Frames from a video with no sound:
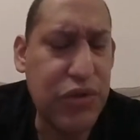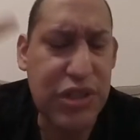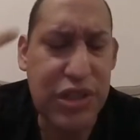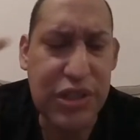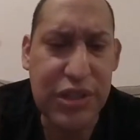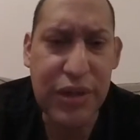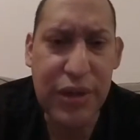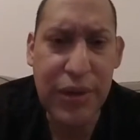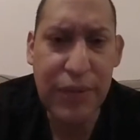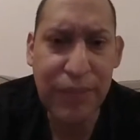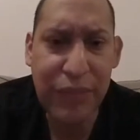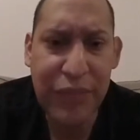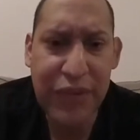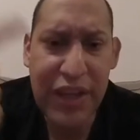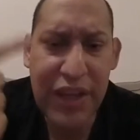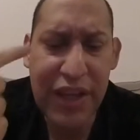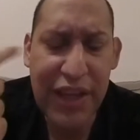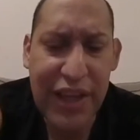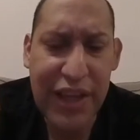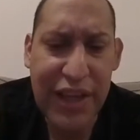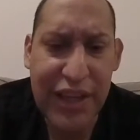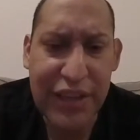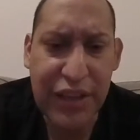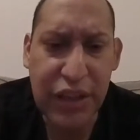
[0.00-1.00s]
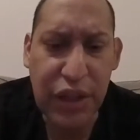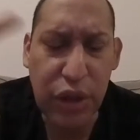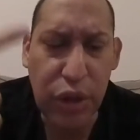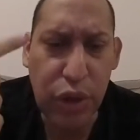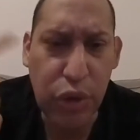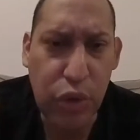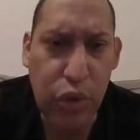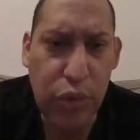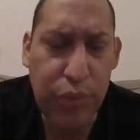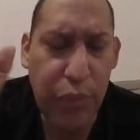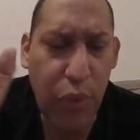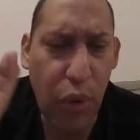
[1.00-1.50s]
necessarily want to use it
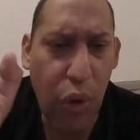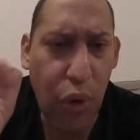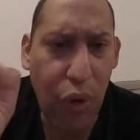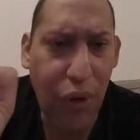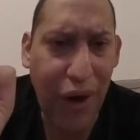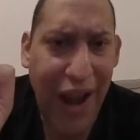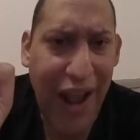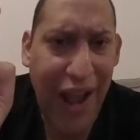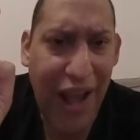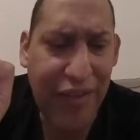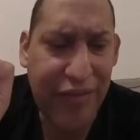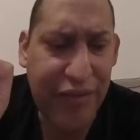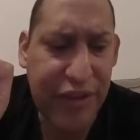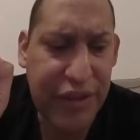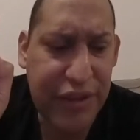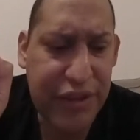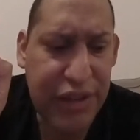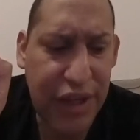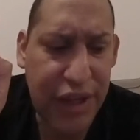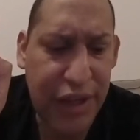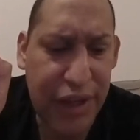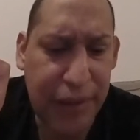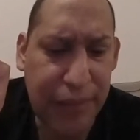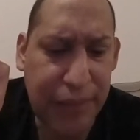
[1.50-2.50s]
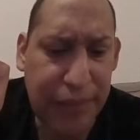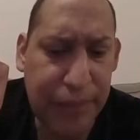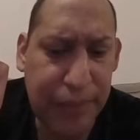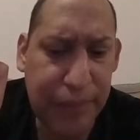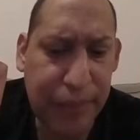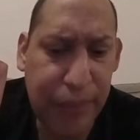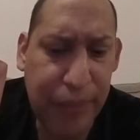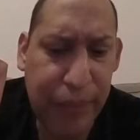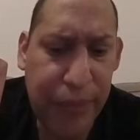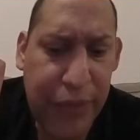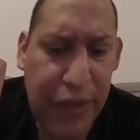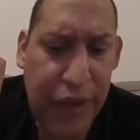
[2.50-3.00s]
in the loop or
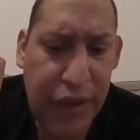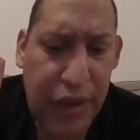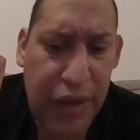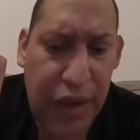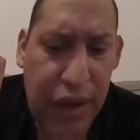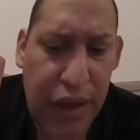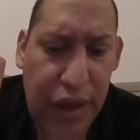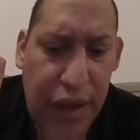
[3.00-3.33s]
have it